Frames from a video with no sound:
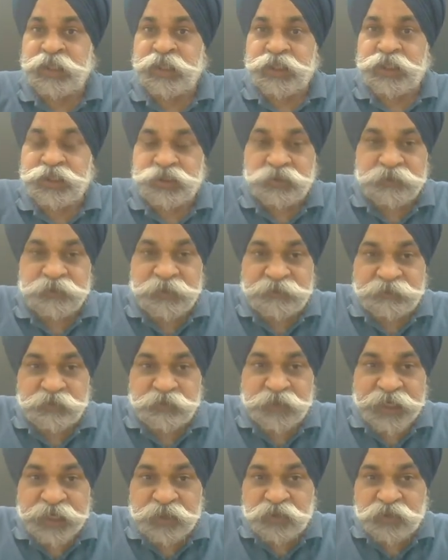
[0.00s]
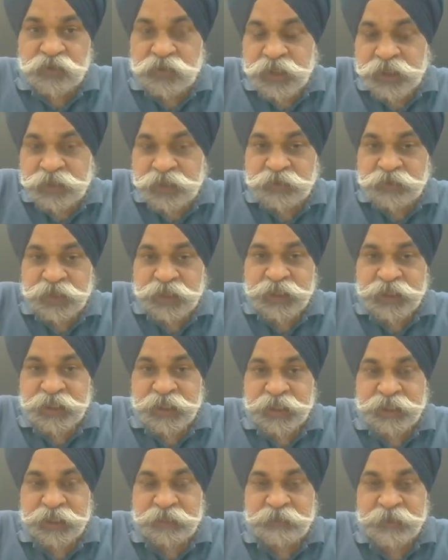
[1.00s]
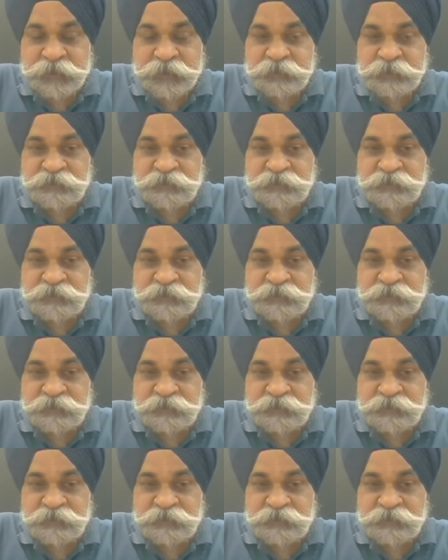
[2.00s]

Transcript: So before I go into it, let me